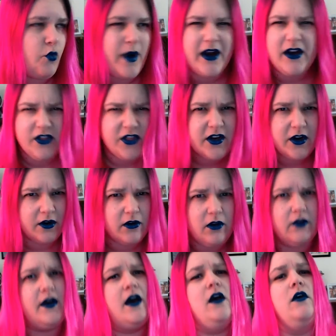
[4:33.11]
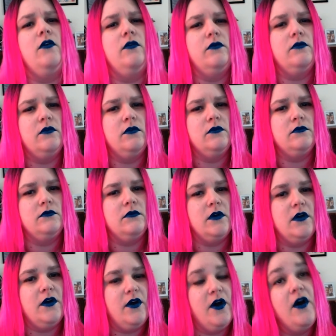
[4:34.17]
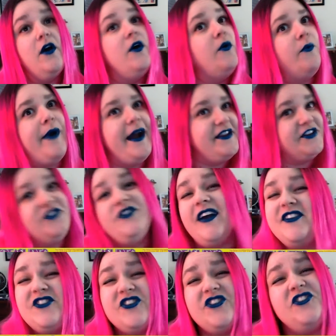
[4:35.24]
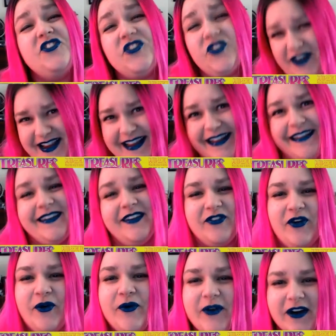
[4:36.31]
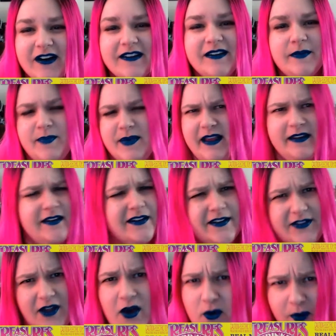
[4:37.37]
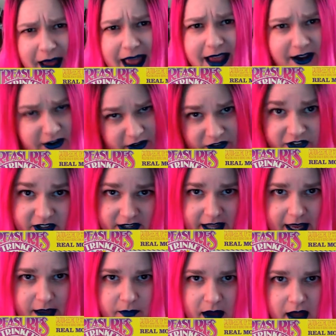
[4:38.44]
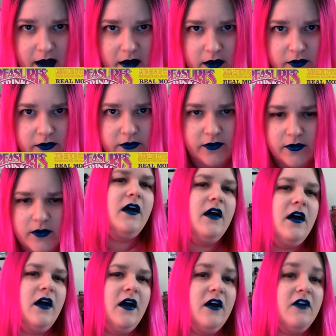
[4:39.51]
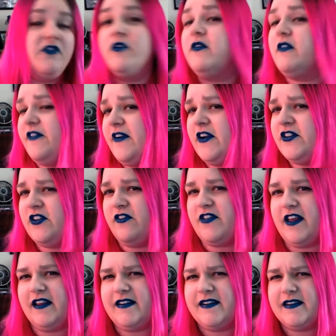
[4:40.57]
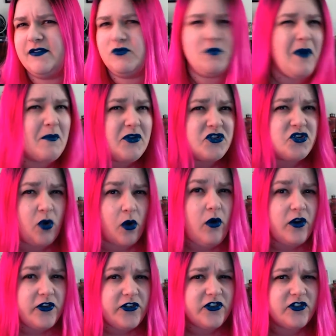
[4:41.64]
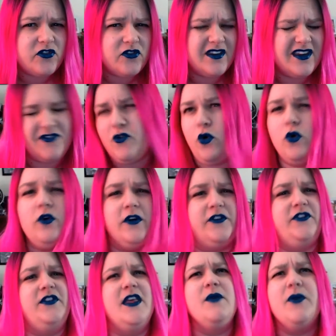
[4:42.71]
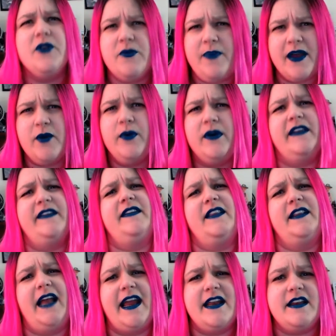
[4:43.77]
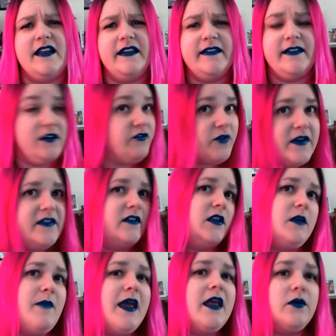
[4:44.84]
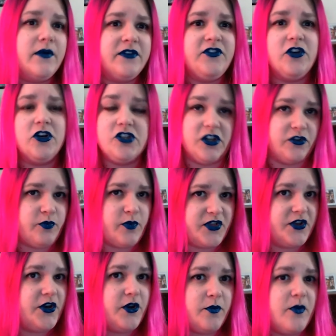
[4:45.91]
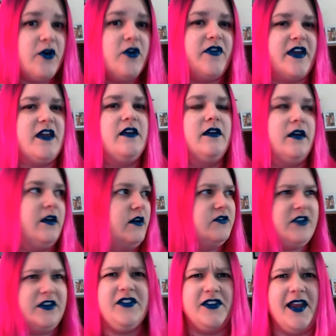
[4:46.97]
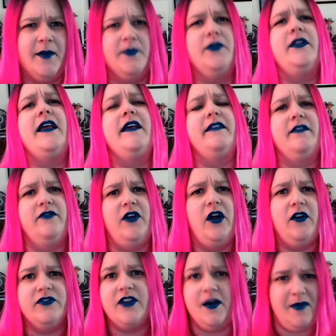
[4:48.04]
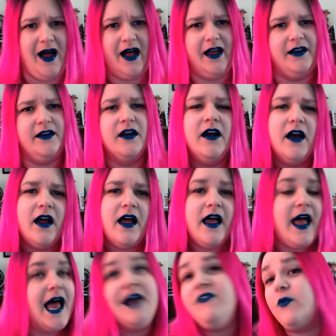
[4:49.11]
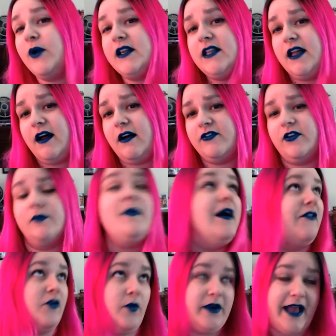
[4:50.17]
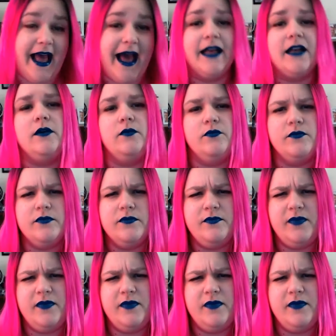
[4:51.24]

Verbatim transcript: Where'd the girl go? Why, to treasures and trinkets, of course, because there's no way girls could like bugs. For reverse of this, remember trolls? Of course, they were ubiquitous in the 90s and have recently made a resurgence with the new movie. You know, Justin Timberlake's involved, come on. Everyone loved them, everyone had them.